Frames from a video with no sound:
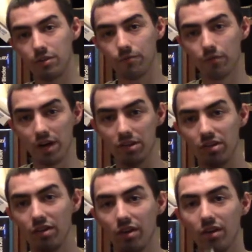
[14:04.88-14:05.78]
front
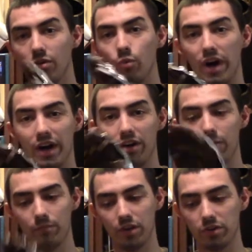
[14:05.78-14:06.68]

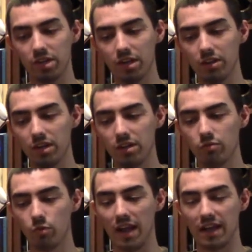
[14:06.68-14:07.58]
while their
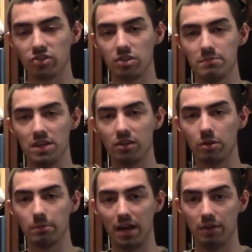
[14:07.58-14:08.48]
articulated would actually be on
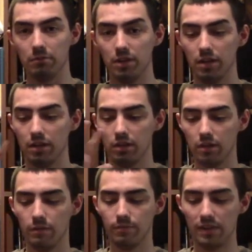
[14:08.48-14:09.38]
their bottom.
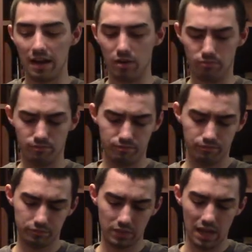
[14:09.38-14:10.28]
Now,
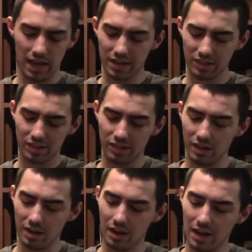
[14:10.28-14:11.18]
I had a
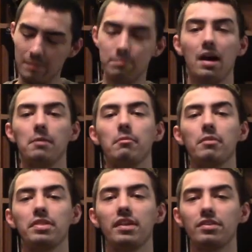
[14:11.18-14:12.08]
slight problem
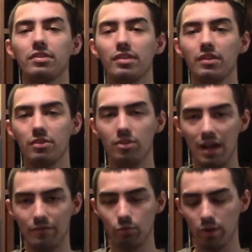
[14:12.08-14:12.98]
with this
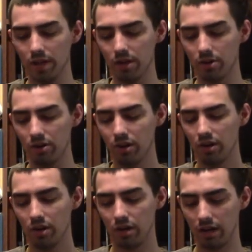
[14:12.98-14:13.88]
left one here.
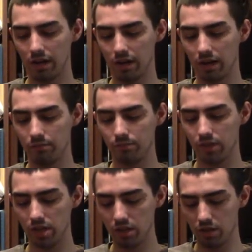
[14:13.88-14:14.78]

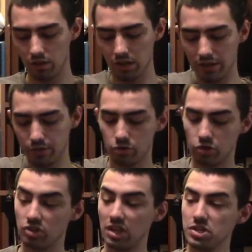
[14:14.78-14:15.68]
The leather
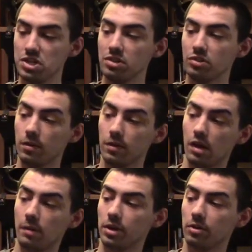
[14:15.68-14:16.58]
stitching started
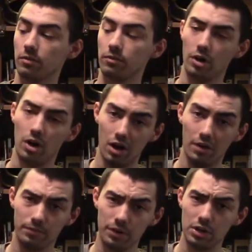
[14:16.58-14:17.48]
coming
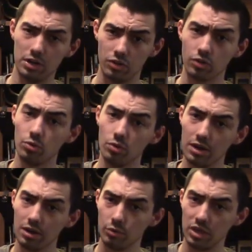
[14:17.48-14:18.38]
off very soon,
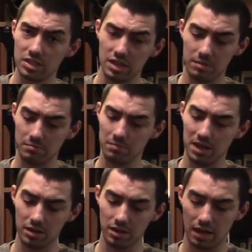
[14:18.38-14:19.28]
which I'm
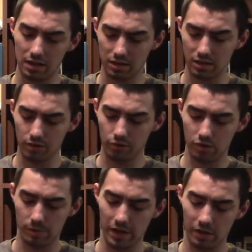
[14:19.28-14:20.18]
betting it got cut or
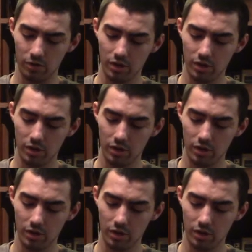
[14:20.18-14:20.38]
somehow,